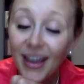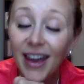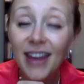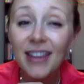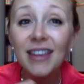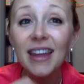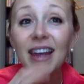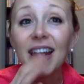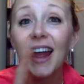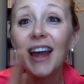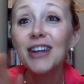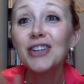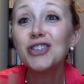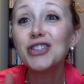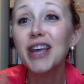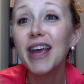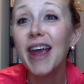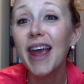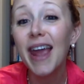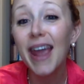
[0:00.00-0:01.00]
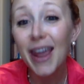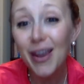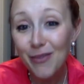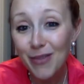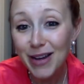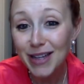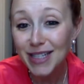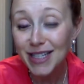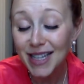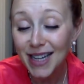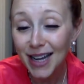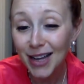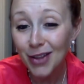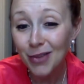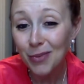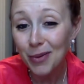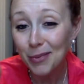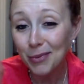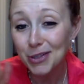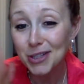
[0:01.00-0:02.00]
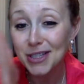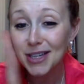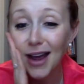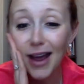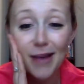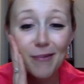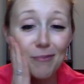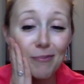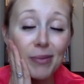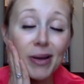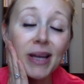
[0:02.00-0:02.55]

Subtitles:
And like, I just hate wasting other people's time.